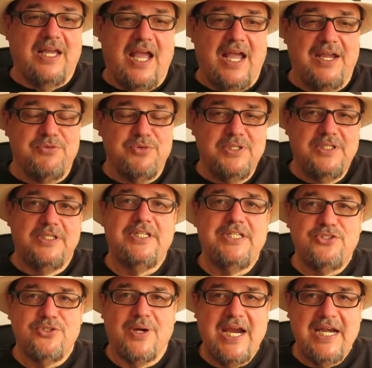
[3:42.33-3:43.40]
I
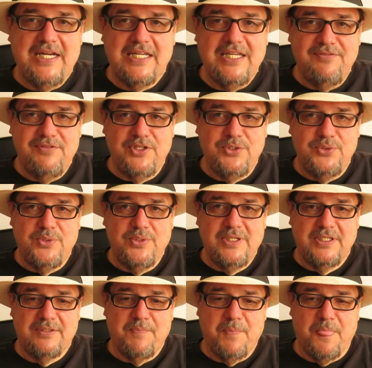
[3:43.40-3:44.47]
really try to give
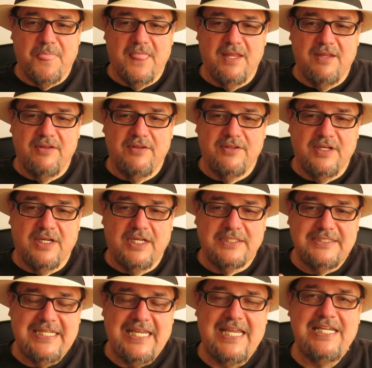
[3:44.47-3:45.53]
you a
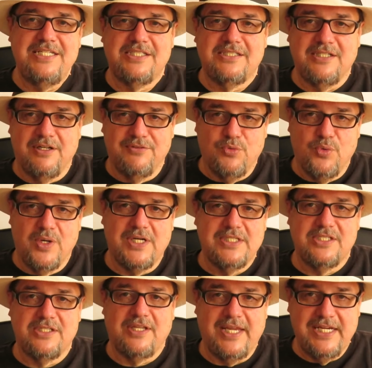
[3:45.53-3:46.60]
taste of what
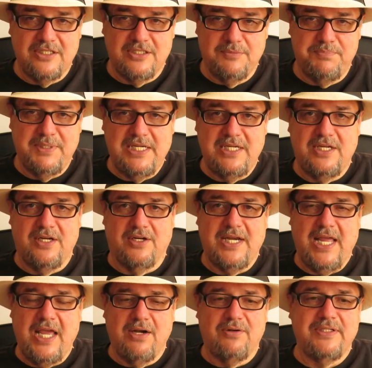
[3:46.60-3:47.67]
it's like to be here.
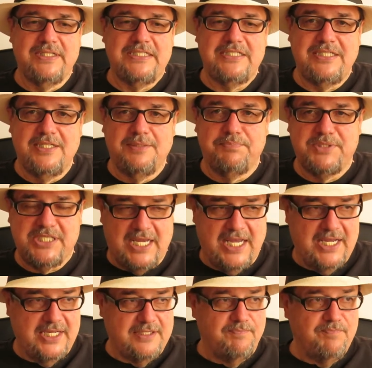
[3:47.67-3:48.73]
Not only tips
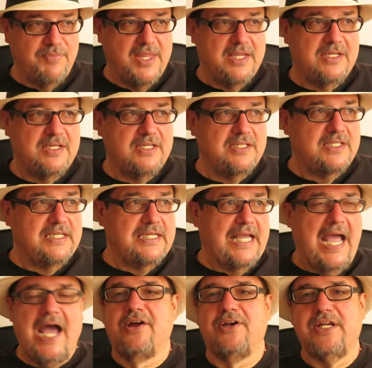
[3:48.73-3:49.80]
on
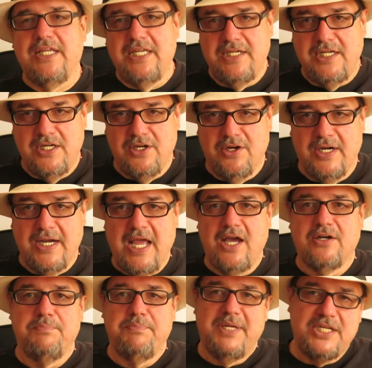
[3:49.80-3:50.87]
how to get here and
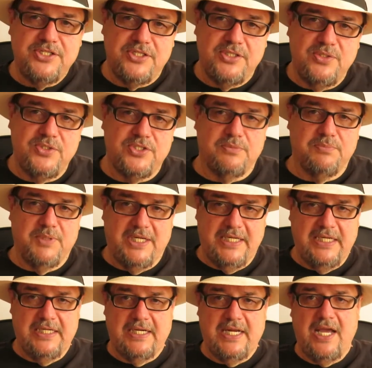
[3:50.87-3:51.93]
how to best use your
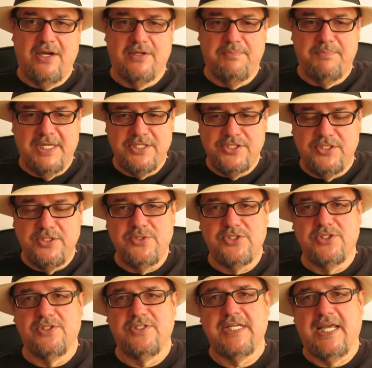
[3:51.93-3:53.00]
money and how to best use
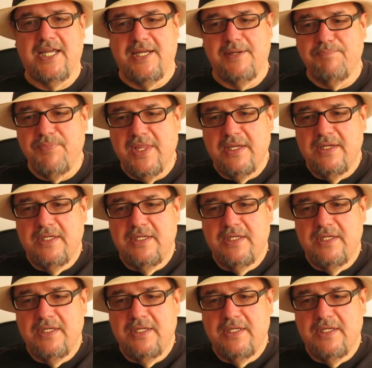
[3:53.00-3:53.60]
your time,